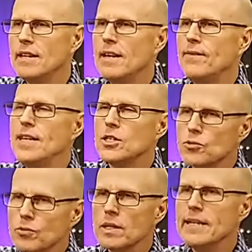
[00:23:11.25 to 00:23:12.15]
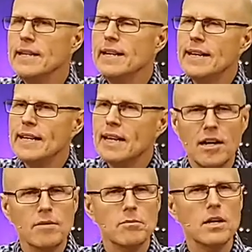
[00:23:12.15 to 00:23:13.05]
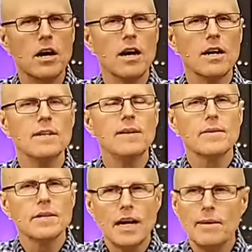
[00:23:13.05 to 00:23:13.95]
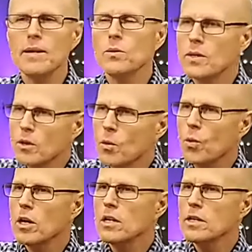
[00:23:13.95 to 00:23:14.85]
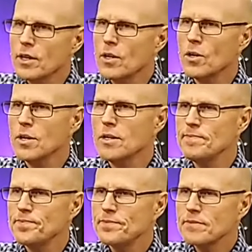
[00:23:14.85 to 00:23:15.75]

If he's really in a humble heart coming with the word of the Lord,